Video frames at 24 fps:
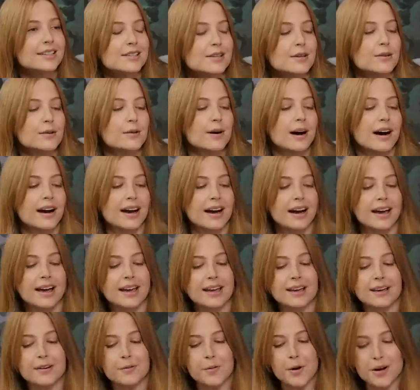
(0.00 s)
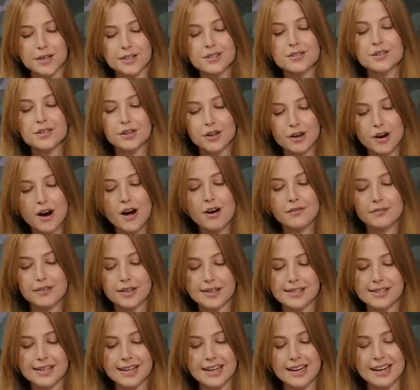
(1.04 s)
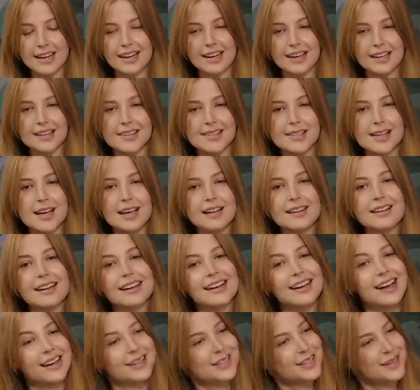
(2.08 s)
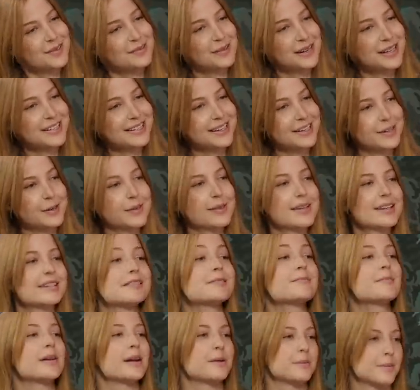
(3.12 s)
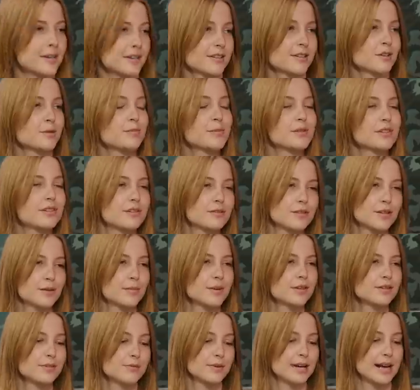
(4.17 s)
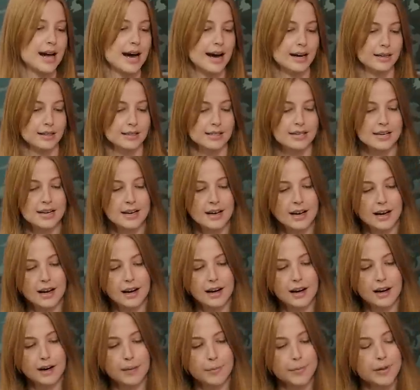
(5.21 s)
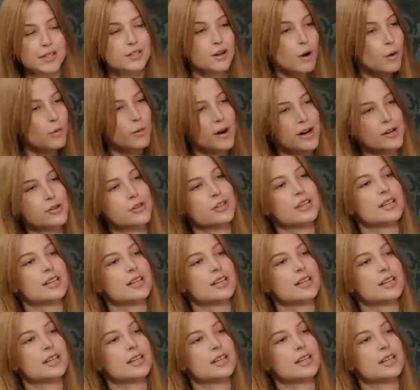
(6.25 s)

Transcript: Me. So I walked into your office and I said, like, I didn't want to tell you this, but I was on YouTubers React. Um, but don't don't watch